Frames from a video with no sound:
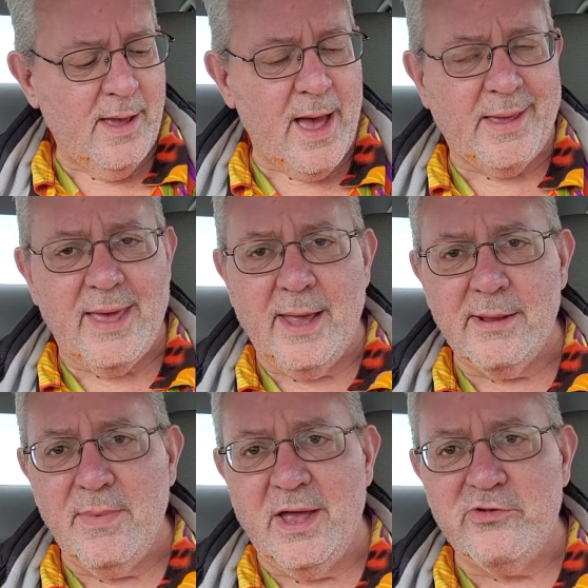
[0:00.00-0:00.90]
I can't
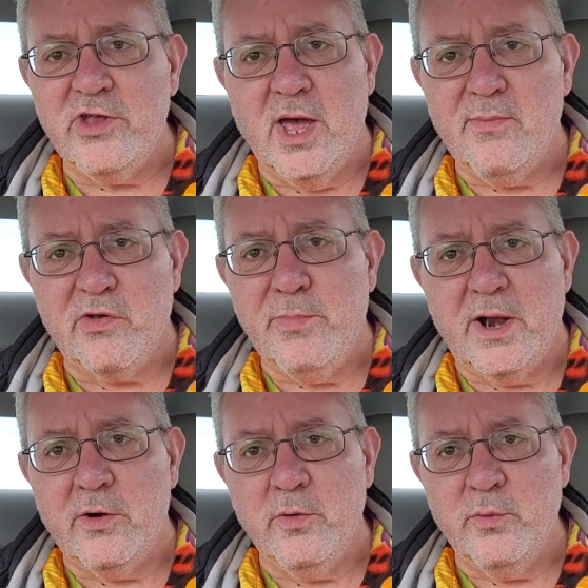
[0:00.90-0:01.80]
imagine how much
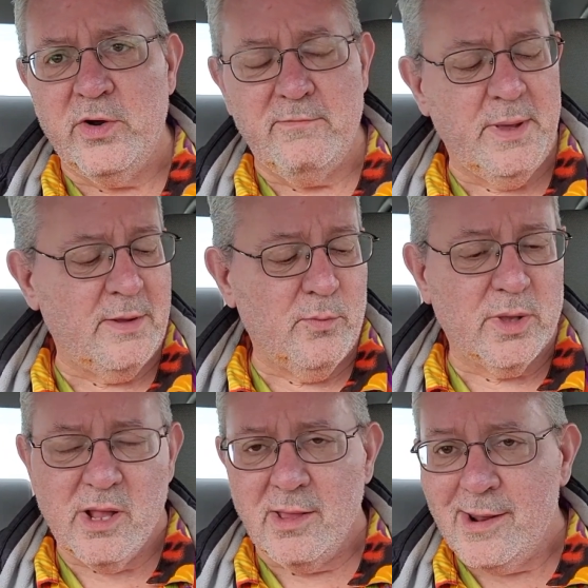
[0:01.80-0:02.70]
better it would have been
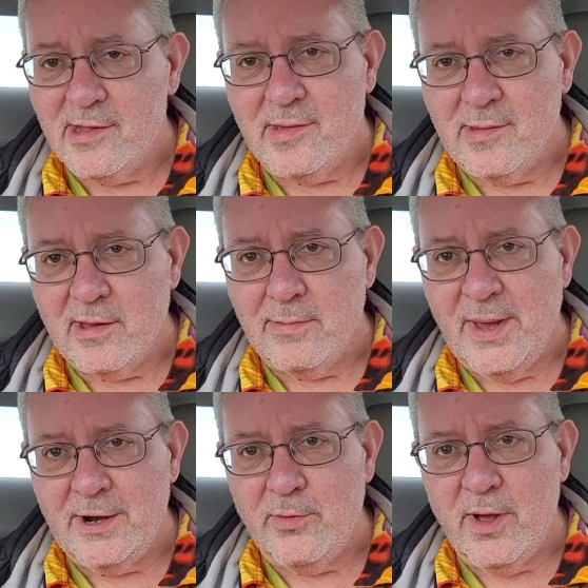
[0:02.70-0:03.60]
with the lettuce and the
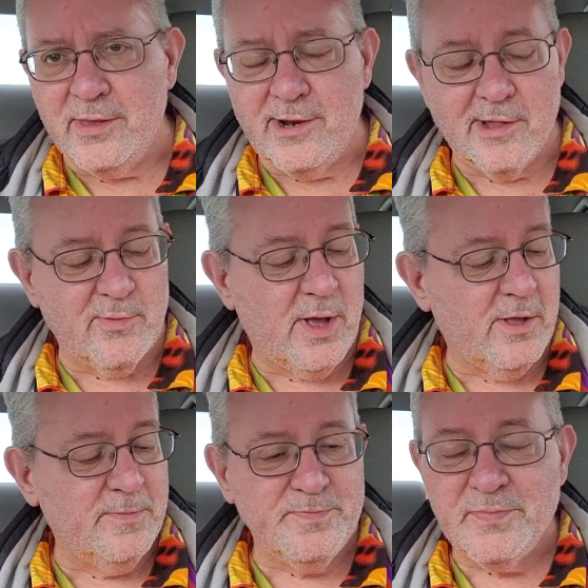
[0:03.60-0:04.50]
tomato on it as
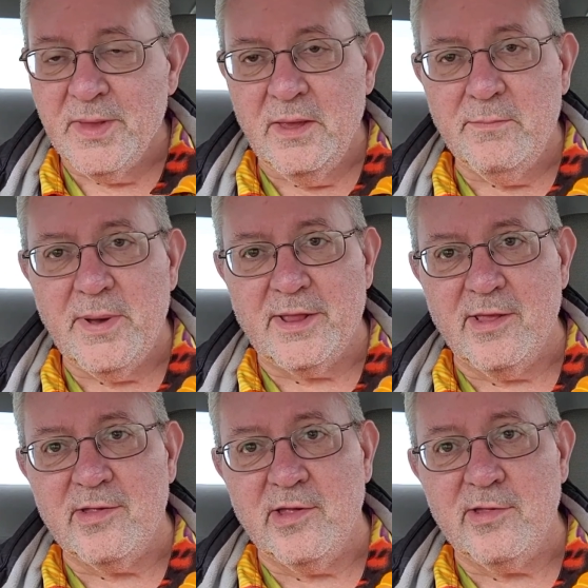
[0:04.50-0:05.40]
well. But
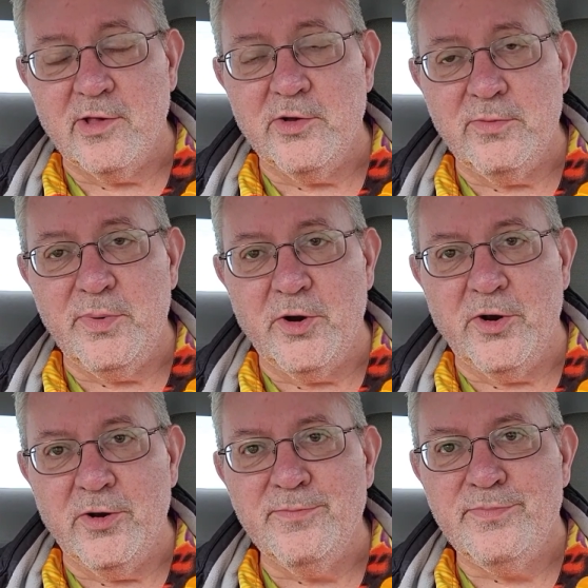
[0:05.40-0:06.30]
this is a good
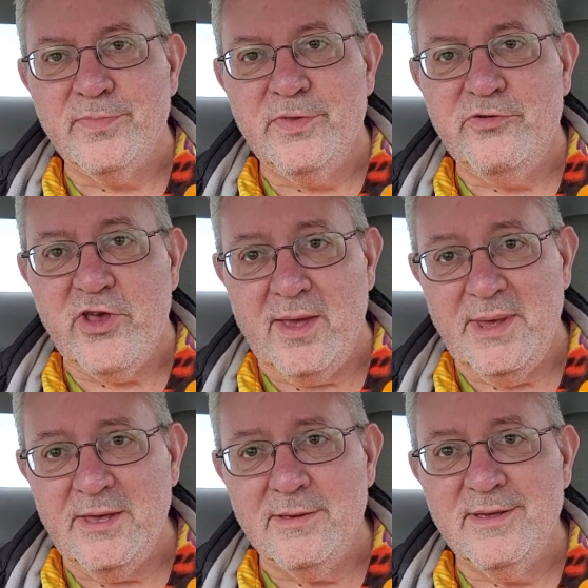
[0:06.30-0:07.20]
burger.
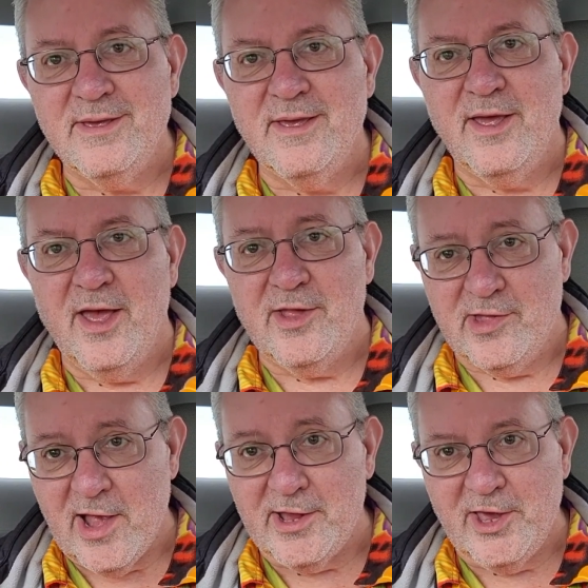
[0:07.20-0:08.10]
Jamie,
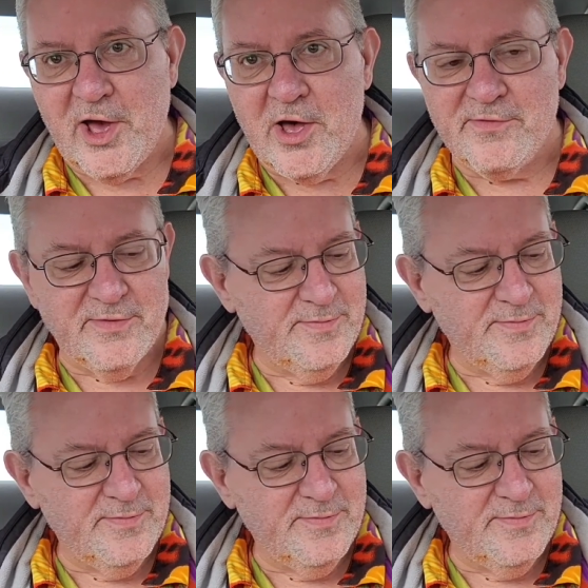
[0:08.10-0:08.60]
signing off.